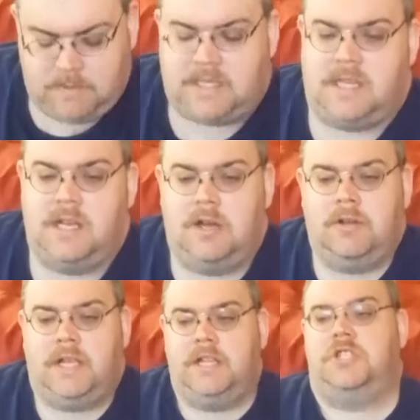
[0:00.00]
It's a known
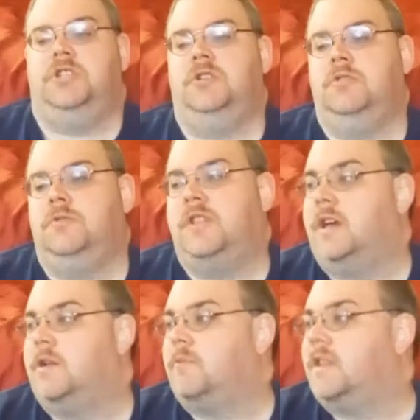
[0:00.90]
issue
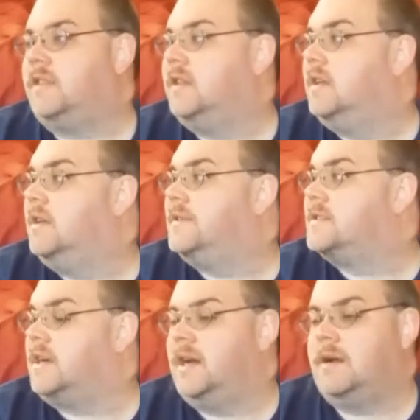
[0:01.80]
that with the
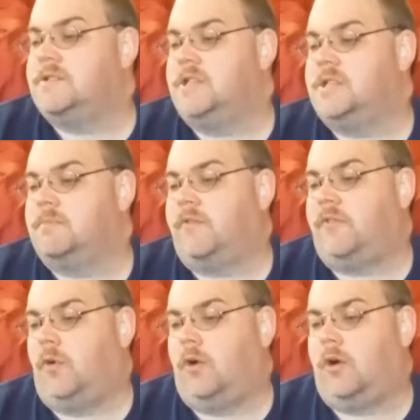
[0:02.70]
design I was using
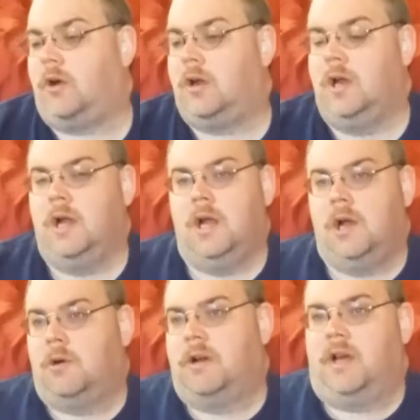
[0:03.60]
before,
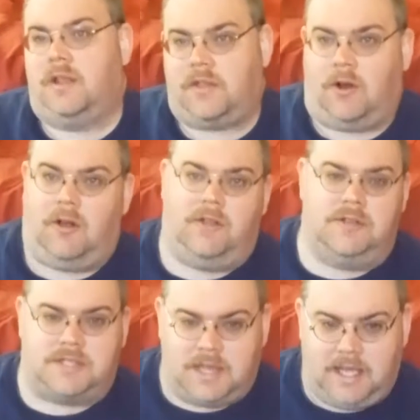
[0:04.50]
with all
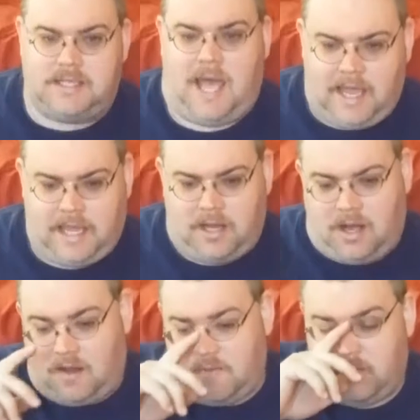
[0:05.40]
those things hanging
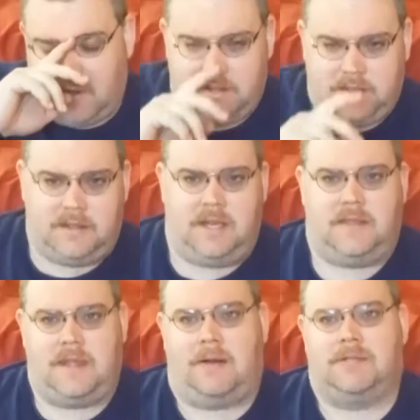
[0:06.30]
off of it,
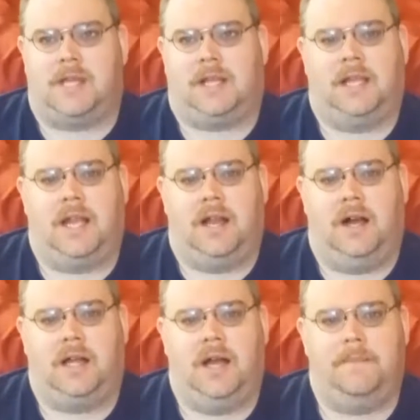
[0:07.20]
that was likely to get
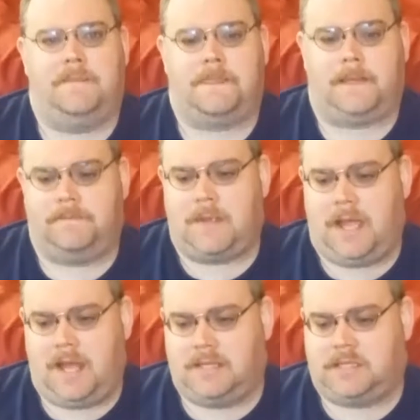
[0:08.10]
hung up.
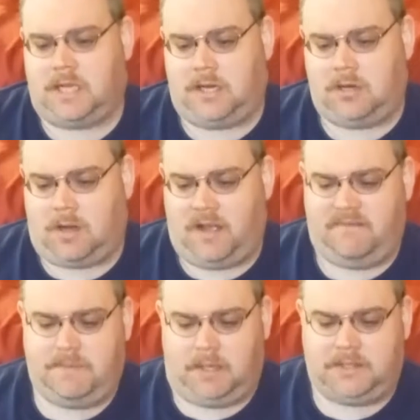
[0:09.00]
And so
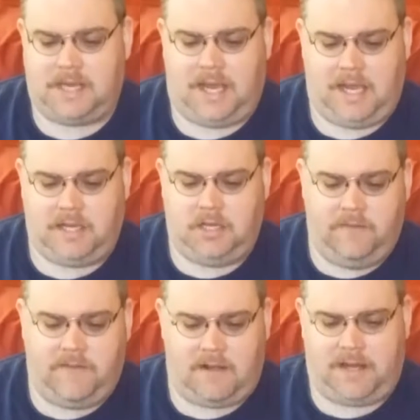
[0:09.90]
I've built a
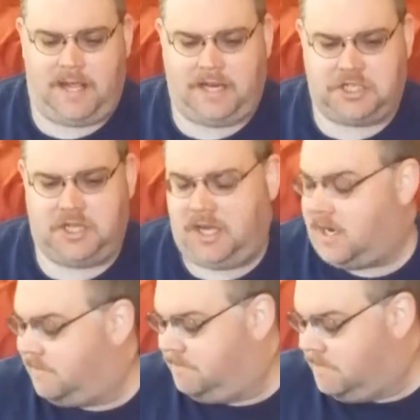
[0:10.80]
new variation, and
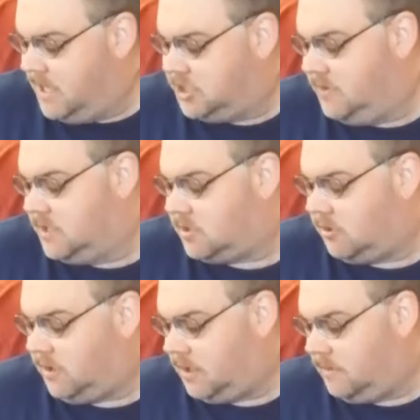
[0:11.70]
I mentioned this
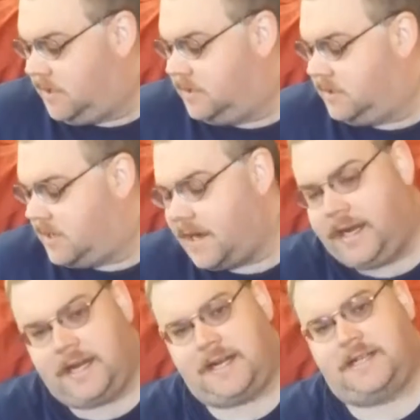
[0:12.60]
earlier, but now you
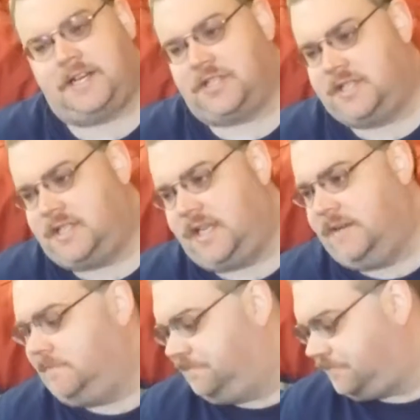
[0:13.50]
get to actually see
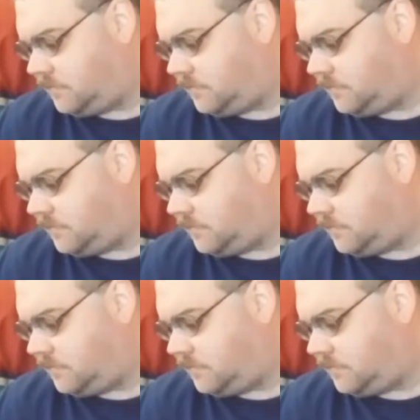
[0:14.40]
it.